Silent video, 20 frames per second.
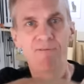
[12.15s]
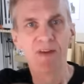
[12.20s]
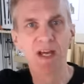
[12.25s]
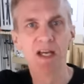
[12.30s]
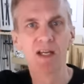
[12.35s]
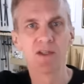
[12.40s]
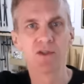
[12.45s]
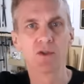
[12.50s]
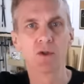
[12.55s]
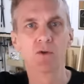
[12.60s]

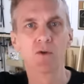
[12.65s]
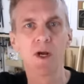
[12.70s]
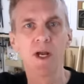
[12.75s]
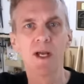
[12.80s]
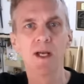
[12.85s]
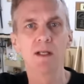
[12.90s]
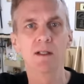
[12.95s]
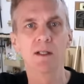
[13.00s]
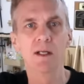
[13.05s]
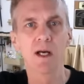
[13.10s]
face
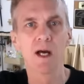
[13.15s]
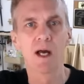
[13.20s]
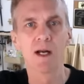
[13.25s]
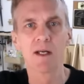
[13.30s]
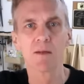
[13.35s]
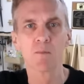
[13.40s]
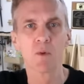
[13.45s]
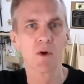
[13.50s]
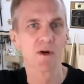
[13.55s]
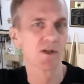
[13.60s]
grain
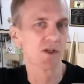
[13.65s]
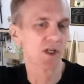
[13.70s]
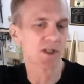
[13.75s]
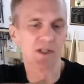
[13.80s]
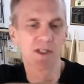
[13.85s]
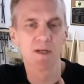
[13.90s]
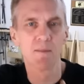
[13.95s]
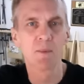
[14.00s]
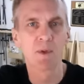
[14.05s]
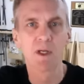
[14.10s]
cutting board. It's
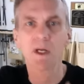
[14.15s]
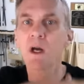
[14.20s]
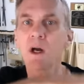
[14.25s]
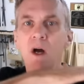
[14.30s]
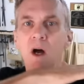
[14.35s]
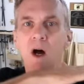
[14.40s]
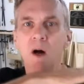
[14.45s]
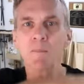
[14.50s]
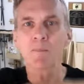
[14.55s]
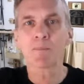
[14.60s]
just simply
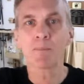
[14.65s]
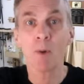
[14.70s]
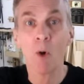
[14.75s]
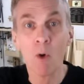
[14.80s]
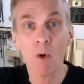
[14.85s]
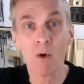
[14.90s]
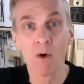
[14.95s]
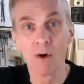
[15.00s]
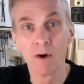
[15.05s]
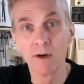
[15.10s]
a
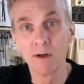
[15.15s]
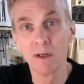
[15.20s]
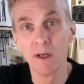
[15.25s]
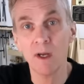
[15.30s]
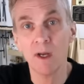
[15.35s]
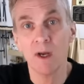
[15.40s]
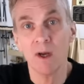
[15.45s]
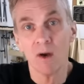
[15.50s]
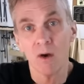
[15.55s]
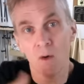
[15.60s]

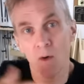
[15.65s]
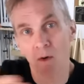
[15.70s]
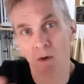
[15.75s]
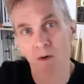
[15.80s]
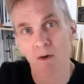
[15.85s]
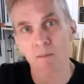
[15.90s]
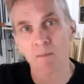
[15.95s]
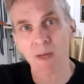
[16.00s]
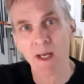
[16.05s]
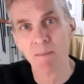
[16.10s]
board
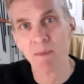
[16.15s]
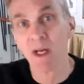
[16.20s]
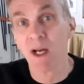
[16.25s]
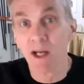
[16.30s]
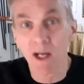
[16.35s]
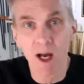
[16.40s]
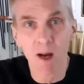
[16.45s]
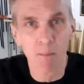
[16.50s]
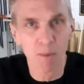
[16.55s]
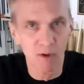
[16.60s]
or maybe a
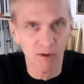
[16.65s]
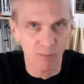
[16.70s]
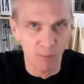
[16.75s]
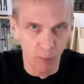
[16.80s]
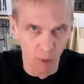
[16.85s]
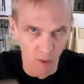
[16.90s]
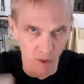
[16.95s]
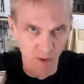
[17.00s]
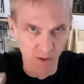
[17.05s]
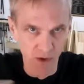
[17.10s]
couple of
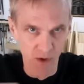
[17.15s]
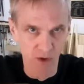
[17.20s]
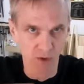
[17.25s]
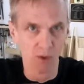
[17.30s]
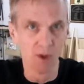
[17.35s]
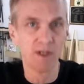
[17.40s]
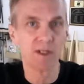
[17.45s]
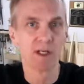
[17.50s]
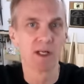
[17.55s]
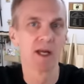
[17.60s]
boards
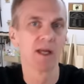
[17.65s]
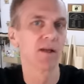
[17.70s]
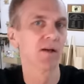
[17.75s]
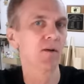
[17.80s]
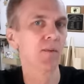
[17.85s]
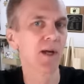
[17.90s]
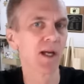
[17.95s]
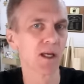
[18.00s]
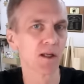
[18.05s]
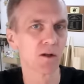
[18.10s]
joined together
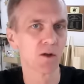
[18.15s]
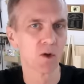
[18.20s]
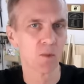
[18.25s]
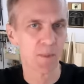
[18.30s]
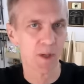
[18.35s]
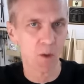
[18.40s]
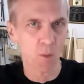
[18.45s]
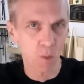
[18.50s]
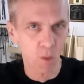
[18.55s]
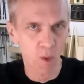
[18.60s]
to make it a little
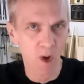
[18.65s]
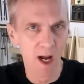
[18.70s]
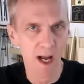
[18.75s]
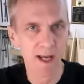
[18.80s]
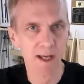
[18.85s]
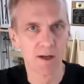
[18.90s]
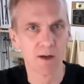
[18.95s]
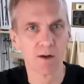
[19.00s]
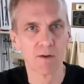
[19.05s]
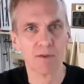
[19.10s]
bit
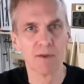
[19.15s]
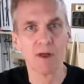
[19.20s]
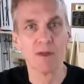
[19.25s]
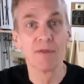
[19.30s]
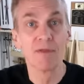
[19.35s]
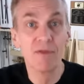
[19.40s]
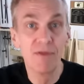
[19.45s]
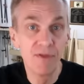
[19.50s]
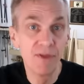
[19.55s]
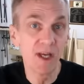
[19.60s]
wider. The
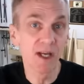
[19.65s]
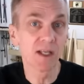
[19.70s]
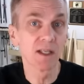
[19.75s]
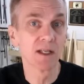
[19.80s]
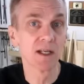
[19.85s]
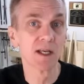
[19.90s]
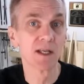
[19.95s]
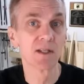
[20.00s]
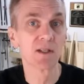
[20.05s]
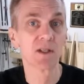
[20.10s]

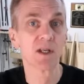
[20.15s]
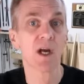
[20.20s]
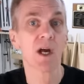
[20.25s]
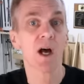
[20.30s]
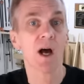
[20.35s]
thickness